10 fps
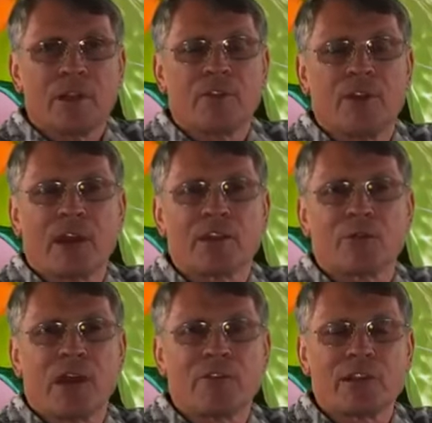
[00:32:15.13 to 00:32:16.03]
The fact that
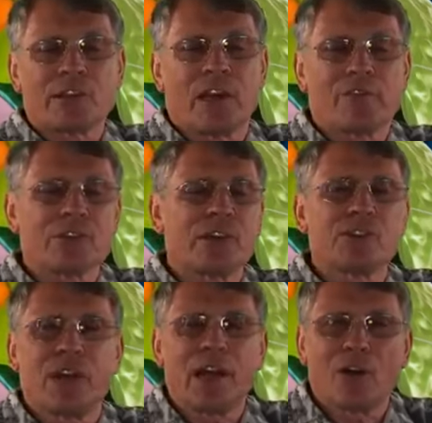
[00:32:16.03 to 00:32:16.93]
we're having this
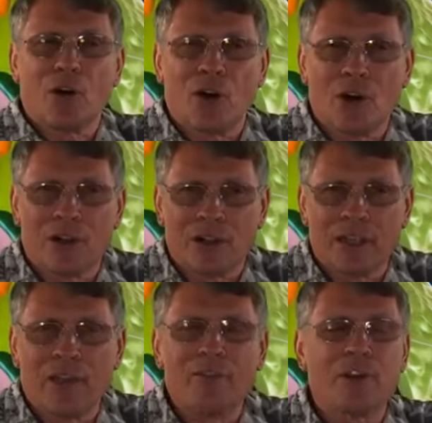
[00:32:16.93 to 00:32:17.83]
conversation at all,
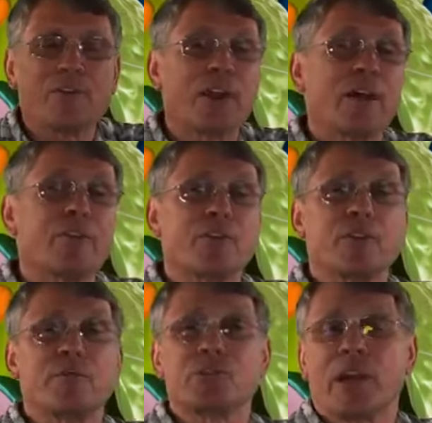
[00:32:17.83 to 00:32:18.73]
even if we have a
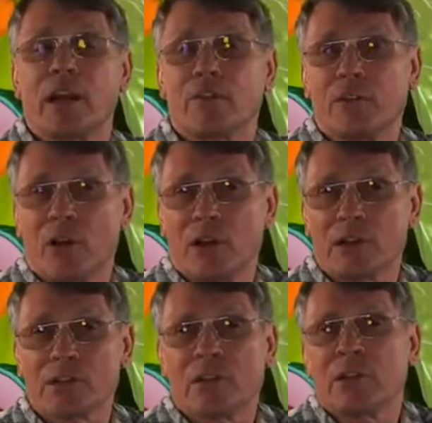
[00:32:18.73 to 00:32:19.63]
few genetic
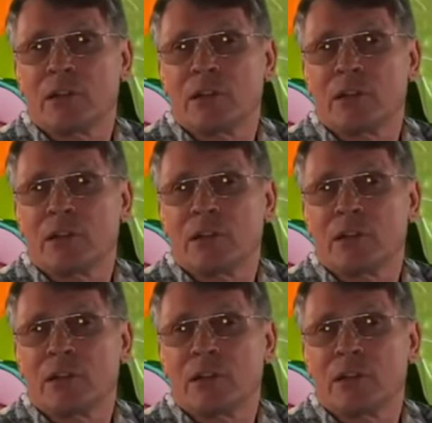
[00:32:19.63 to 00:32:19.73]
flaws